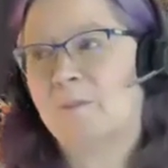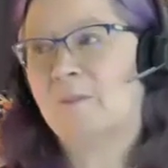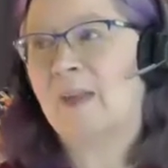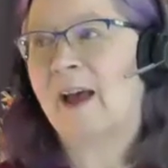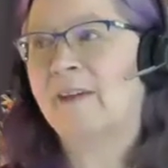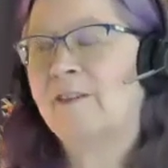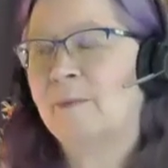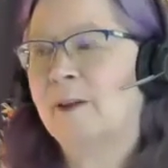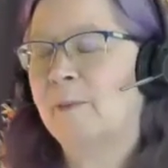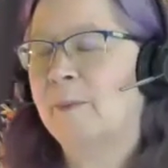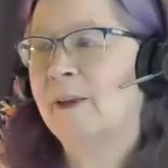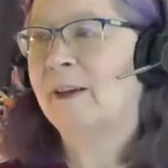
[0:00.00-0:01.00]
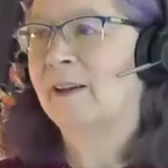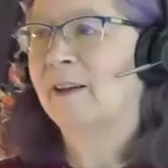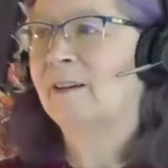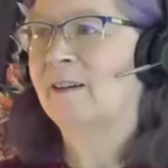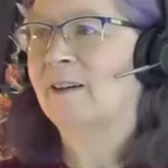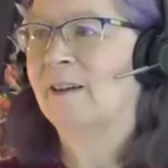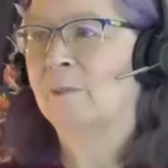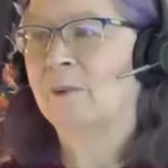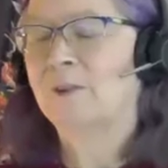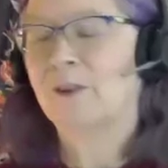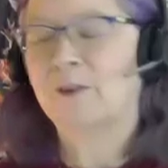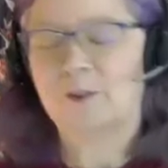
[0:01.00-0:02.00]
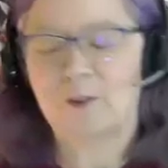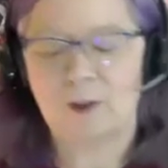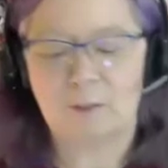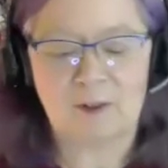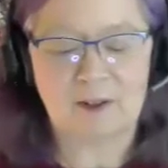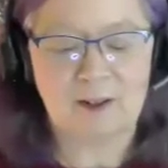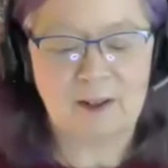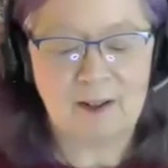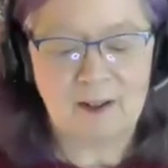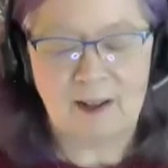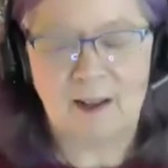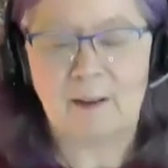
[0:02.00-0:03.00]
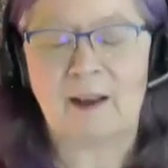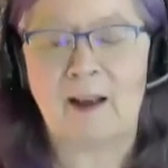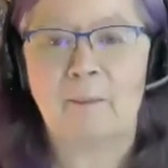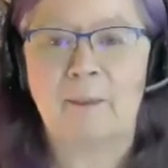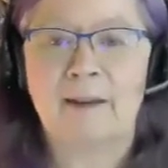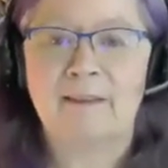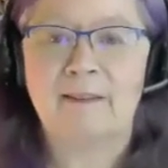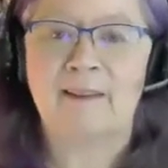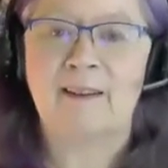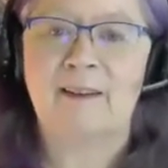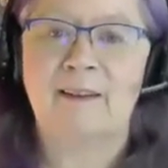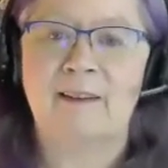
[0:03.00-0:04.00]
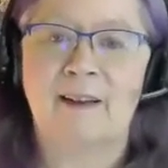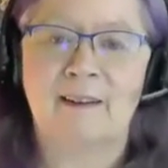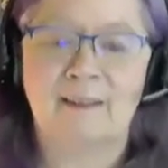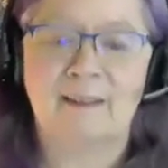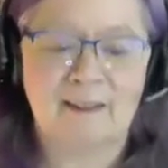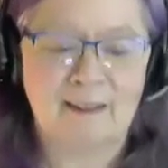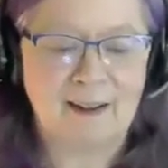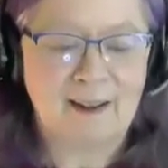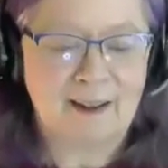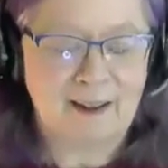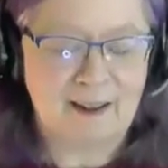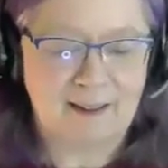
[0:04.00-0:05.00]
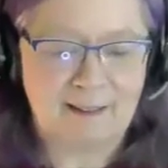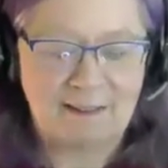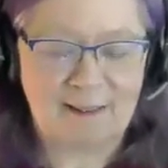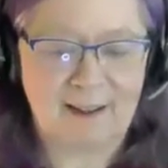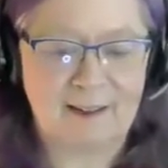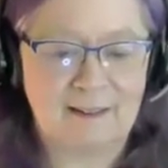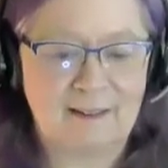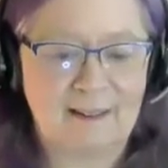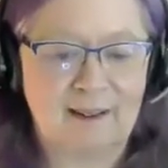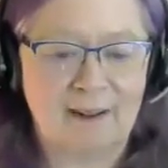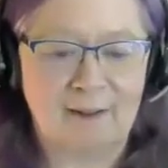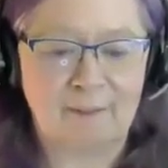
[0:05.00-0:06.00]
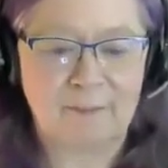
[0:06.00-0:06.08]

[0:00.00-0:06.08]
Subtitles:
asked me to be in it. It was her script, and I got my scene, and it said, I